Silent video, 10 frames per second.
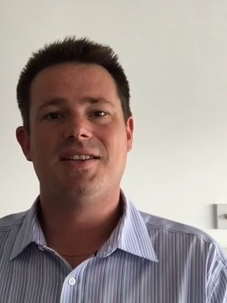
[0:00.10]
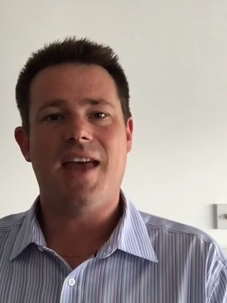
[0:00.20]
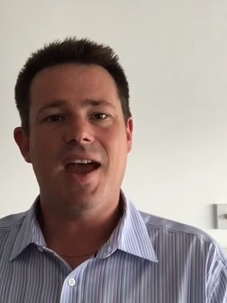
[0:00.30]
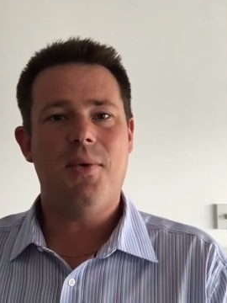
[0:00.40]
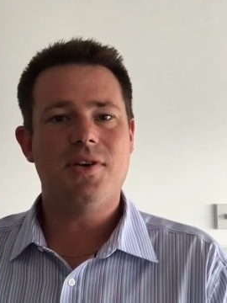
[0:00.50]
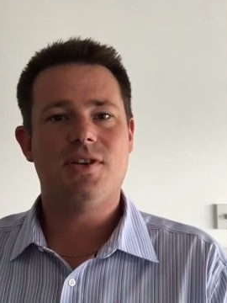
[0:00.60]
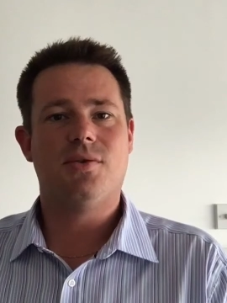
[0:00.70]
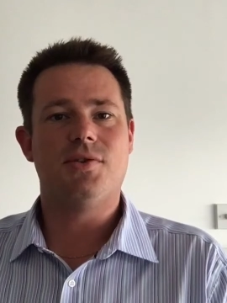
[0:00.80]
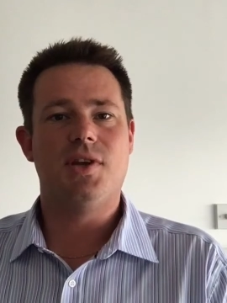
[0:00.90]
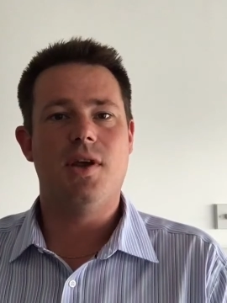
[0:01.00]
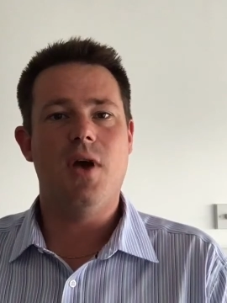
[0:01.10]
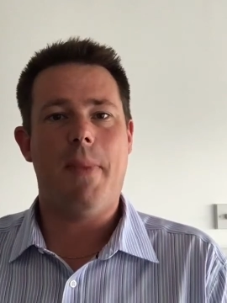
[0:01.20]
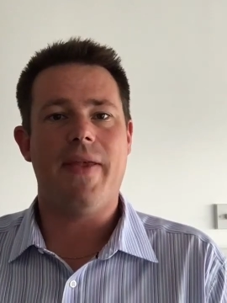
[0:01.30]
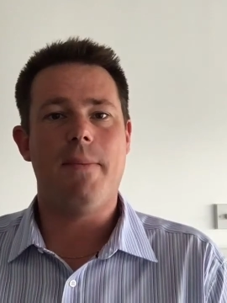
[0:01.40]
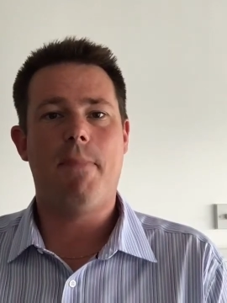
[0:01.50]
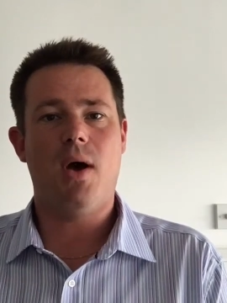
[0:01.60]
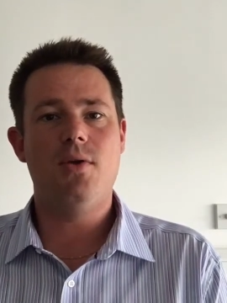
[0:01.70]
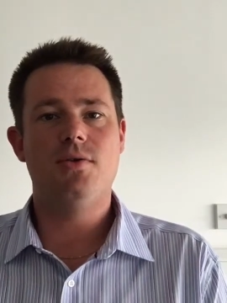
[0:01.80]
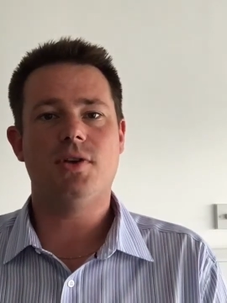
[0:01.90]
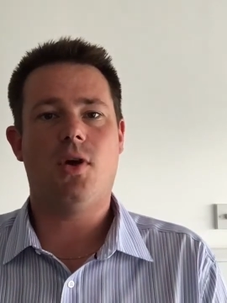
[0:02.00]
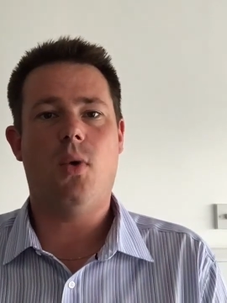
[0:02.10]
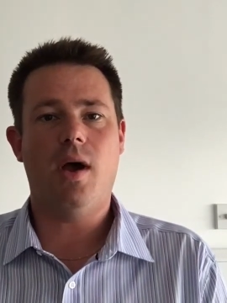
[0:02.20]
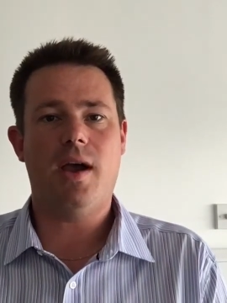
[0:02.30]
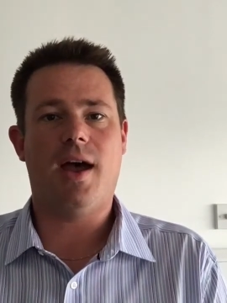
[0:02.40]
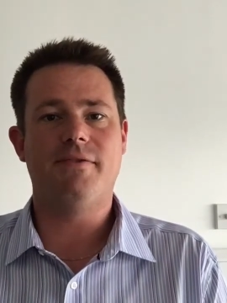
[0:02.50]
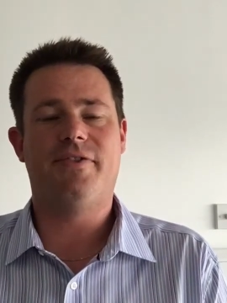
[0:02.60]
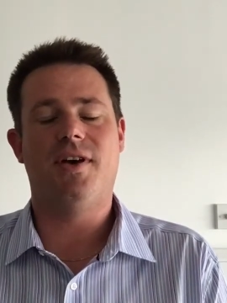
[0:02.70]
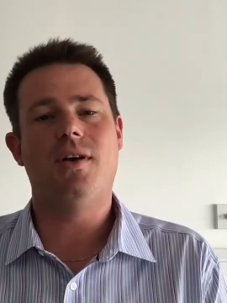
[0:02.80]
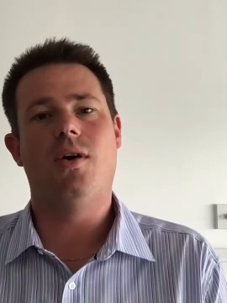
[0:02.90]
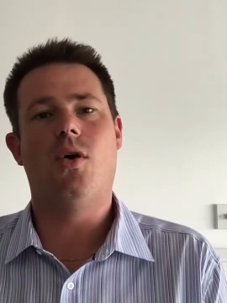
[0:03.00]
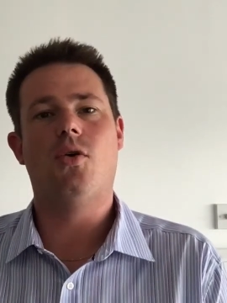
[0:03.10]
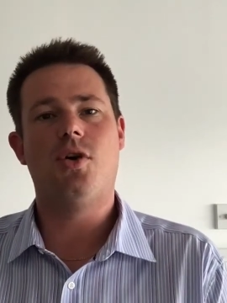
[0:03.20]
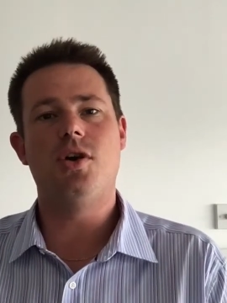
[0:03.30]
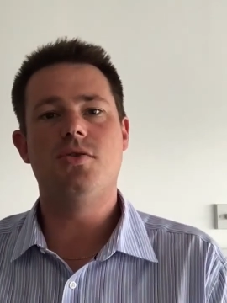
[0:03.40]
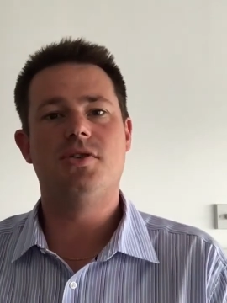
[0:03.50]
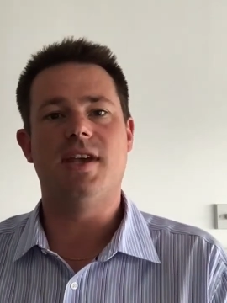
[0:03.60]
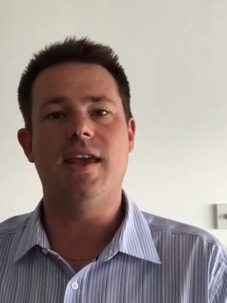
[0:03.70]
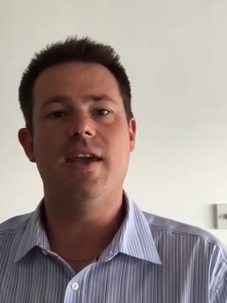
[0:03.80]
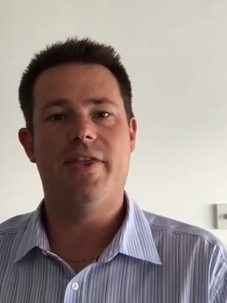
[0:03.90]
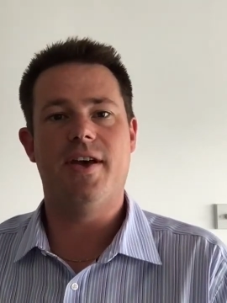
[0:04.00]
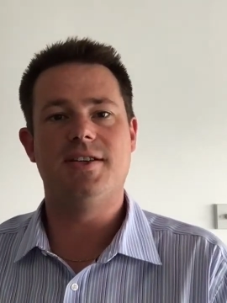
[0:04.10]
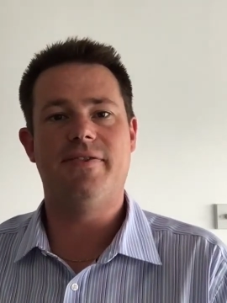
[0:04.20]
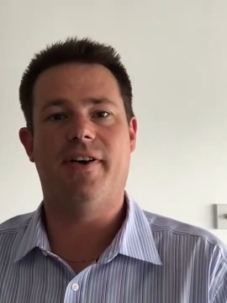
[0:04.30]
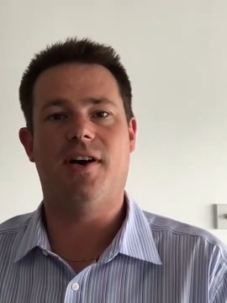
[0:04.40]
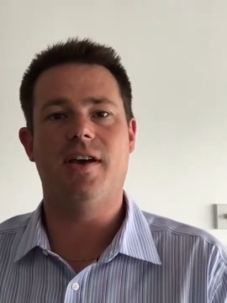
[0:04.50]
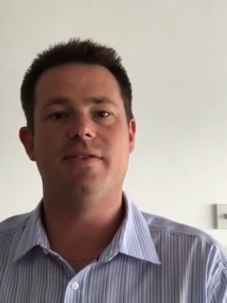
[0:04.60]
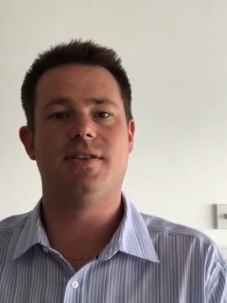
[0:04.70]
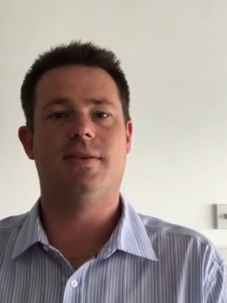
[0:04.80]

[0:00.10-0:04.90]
Today I want to talk to you about the Bose Quiet Comfort or QC35s.